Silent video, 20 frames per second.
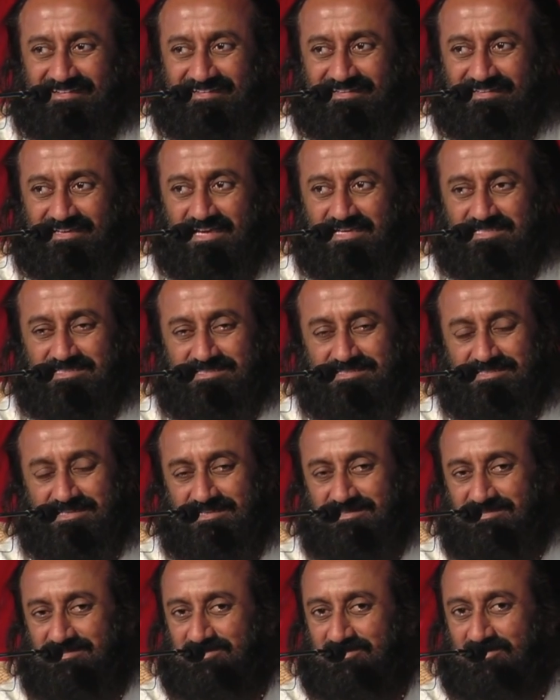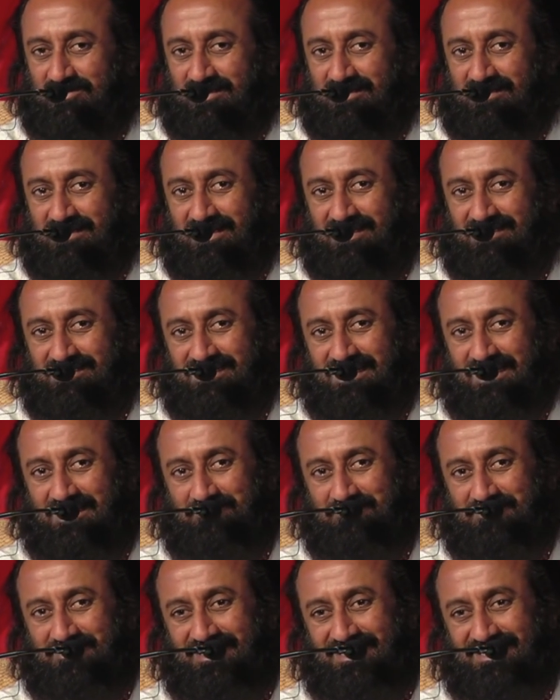Yes, yes. You are right, I
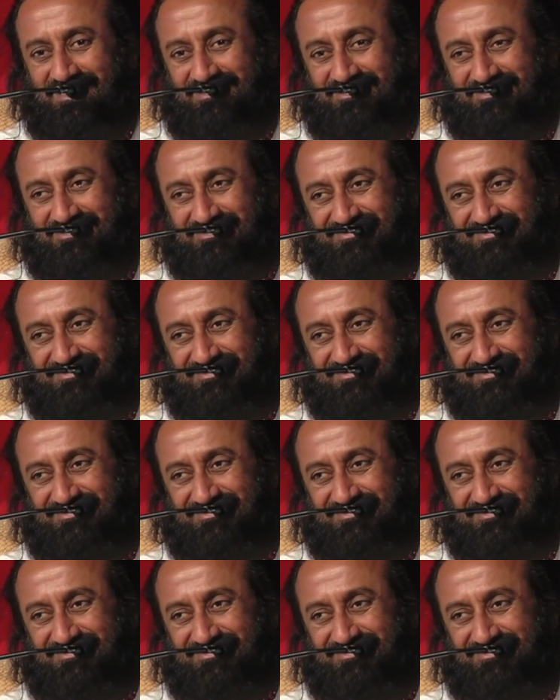am right.